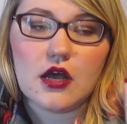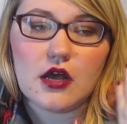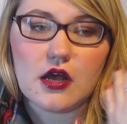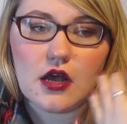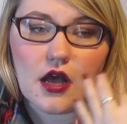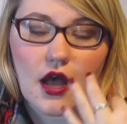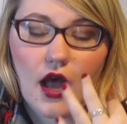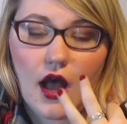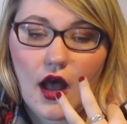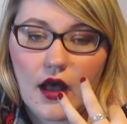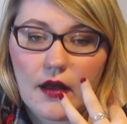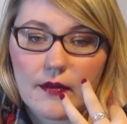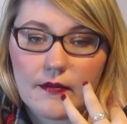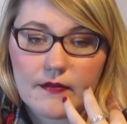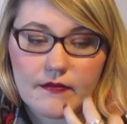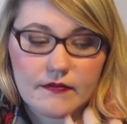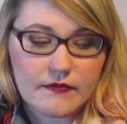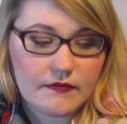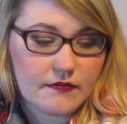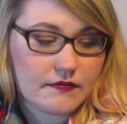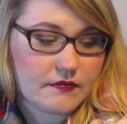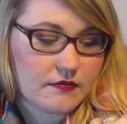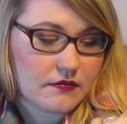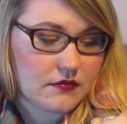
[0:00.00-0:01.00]

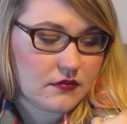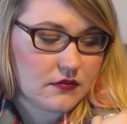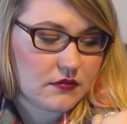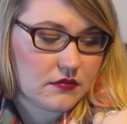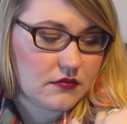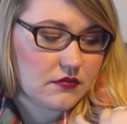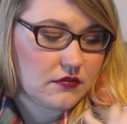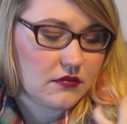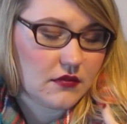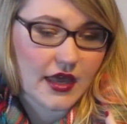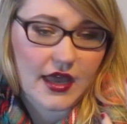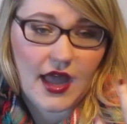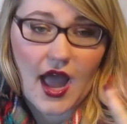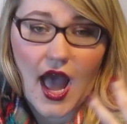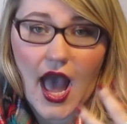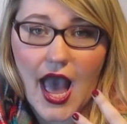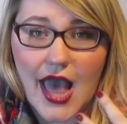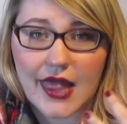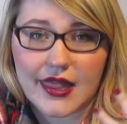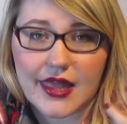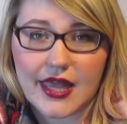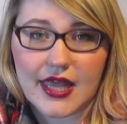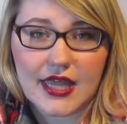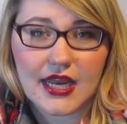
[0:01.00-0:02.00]
like
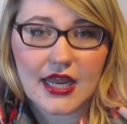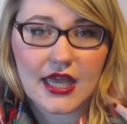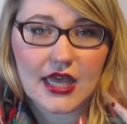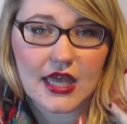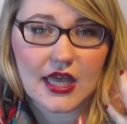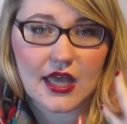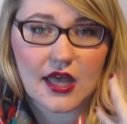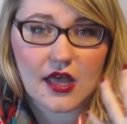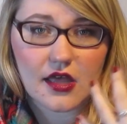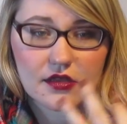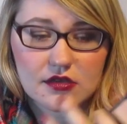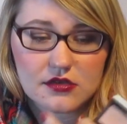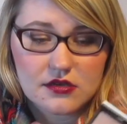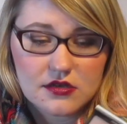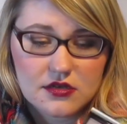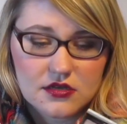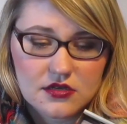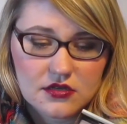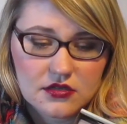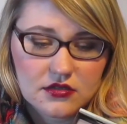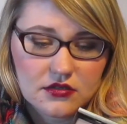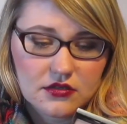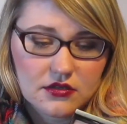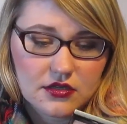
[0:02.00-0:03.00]
highlighting
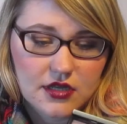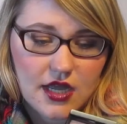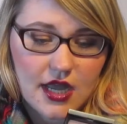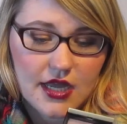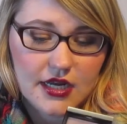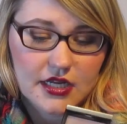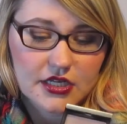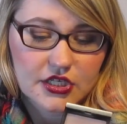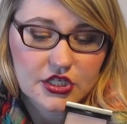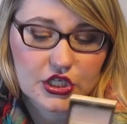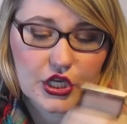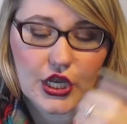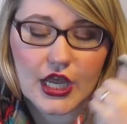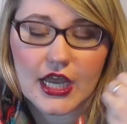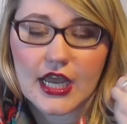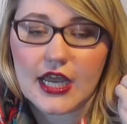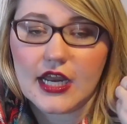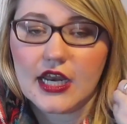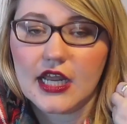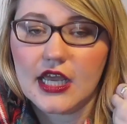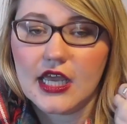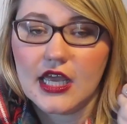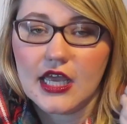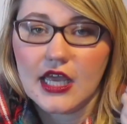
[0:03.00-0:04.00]
kind of
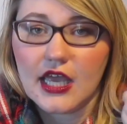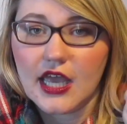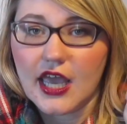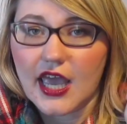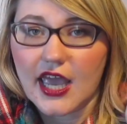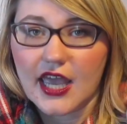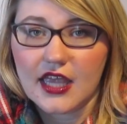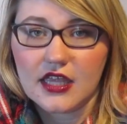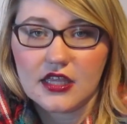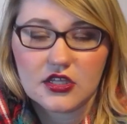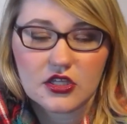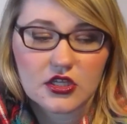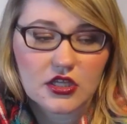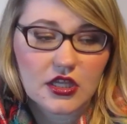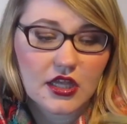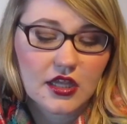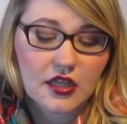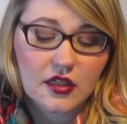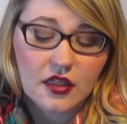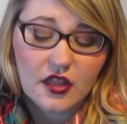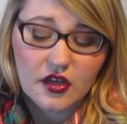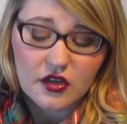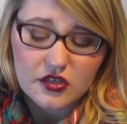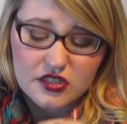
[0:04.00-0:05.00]
shade. It
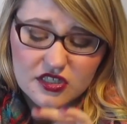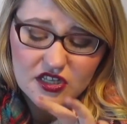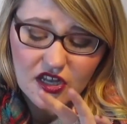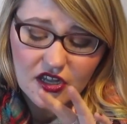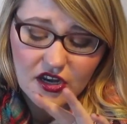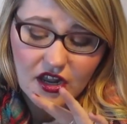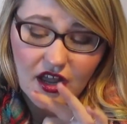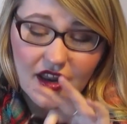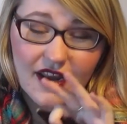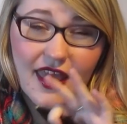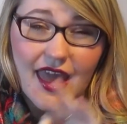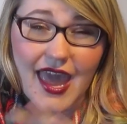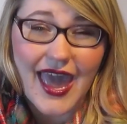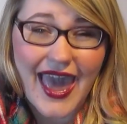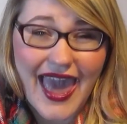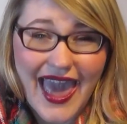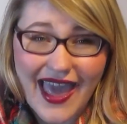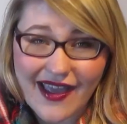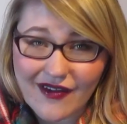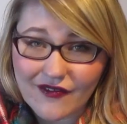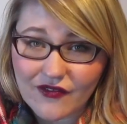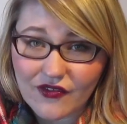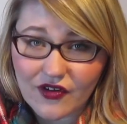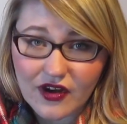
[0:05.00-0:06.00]
looks good on
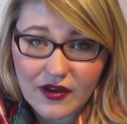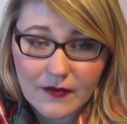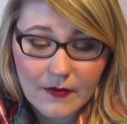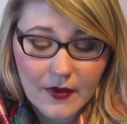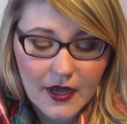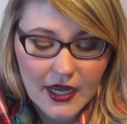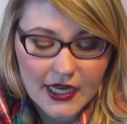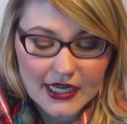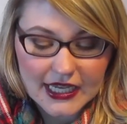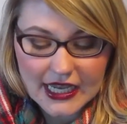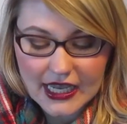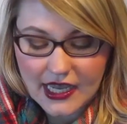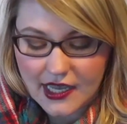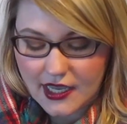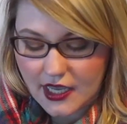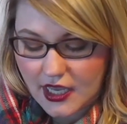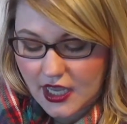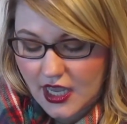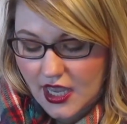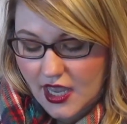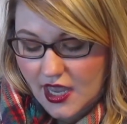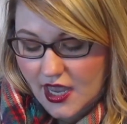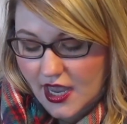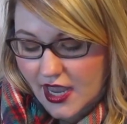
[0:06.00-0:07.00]
everybody.
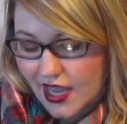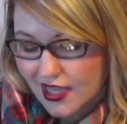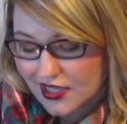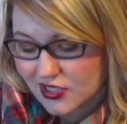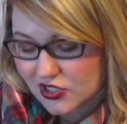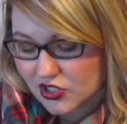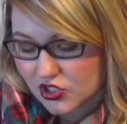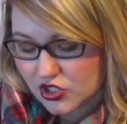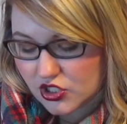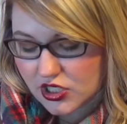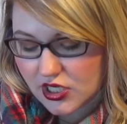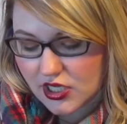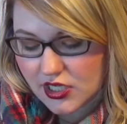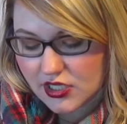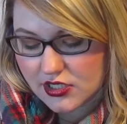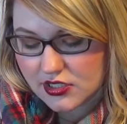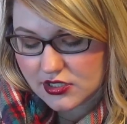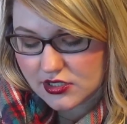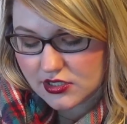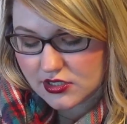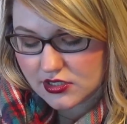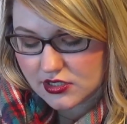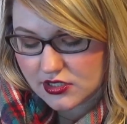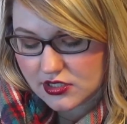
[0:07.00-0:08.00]
It's
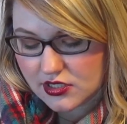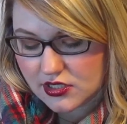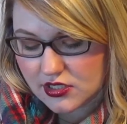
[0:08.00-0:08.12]
just